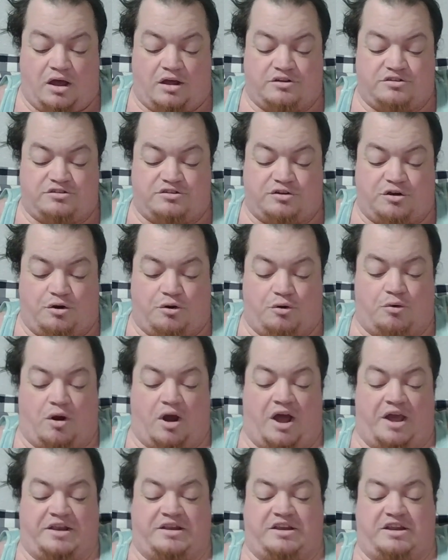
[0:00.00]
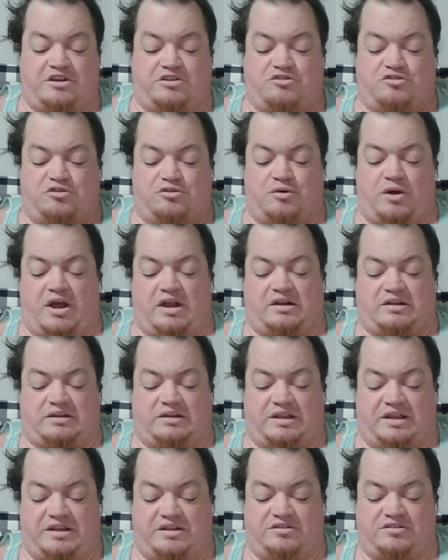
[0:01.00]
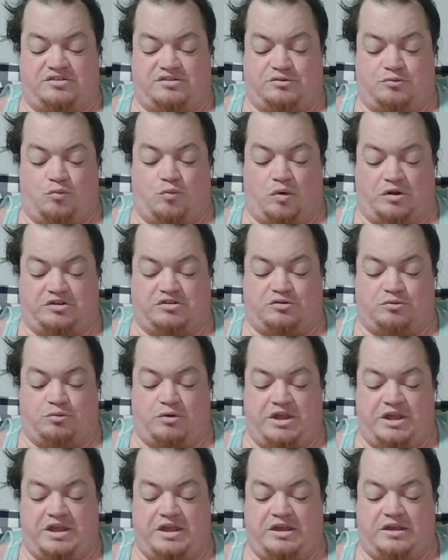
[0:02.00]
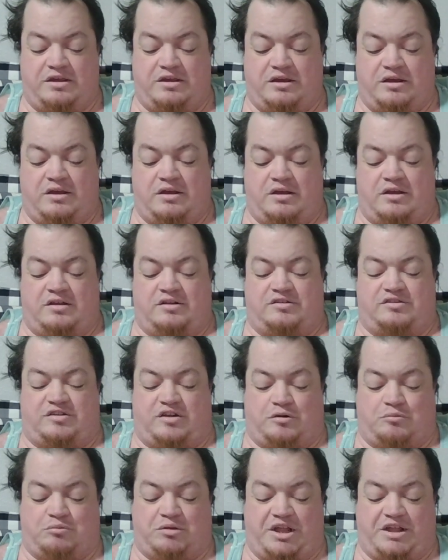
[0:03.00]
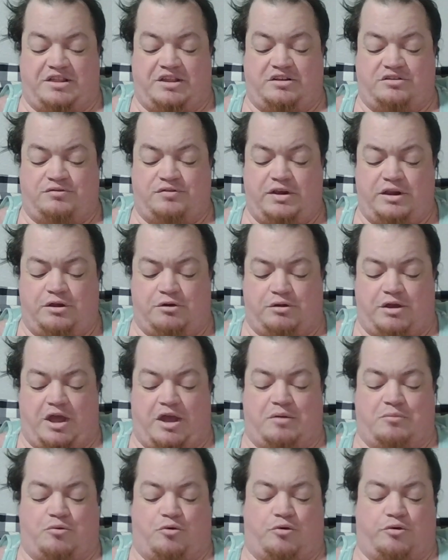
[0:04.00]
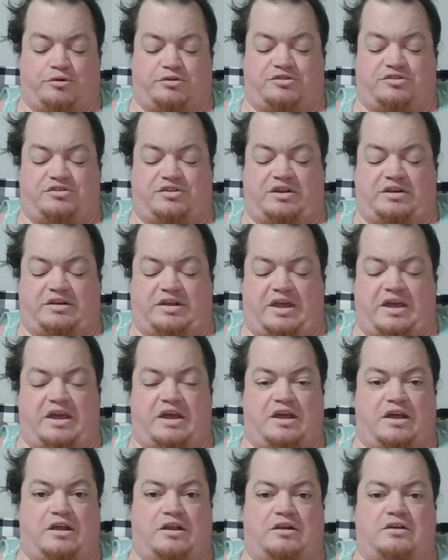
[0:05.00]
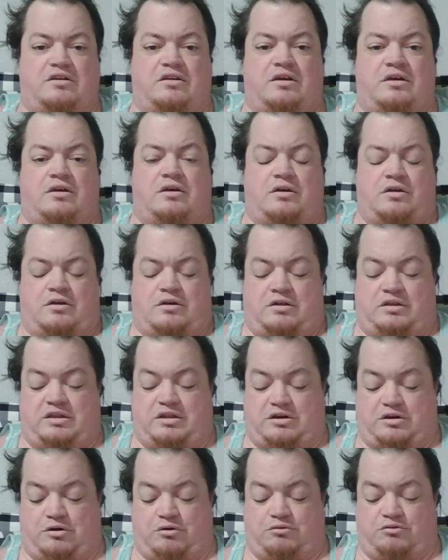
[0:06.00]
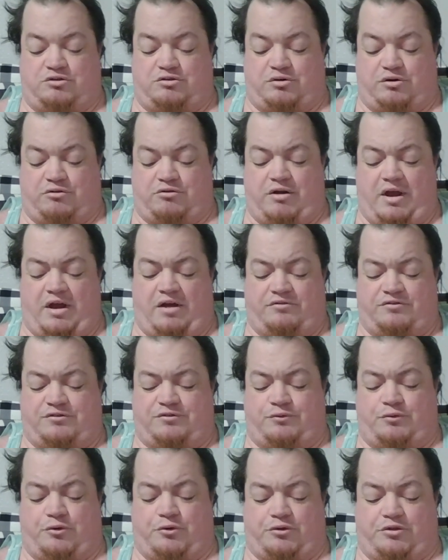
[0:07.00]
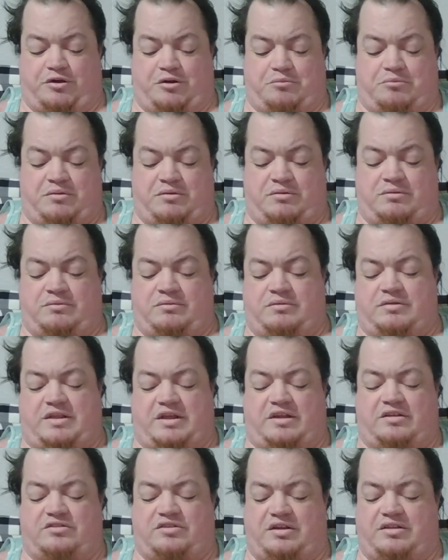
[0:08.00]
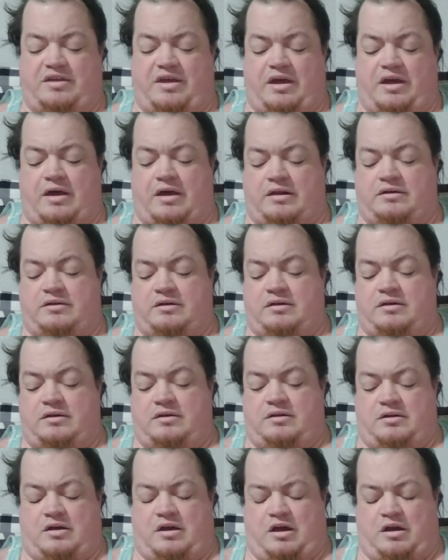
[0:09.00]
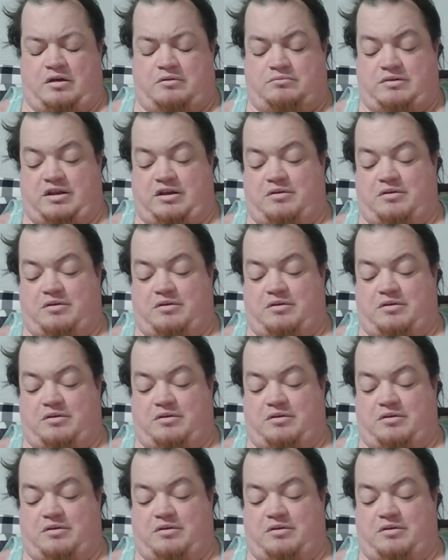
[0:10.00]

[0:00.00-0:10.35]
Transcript: uh, so I need to at least once a week sit and play this video game or sit and, you know, do a craft for them, things like that. Uh,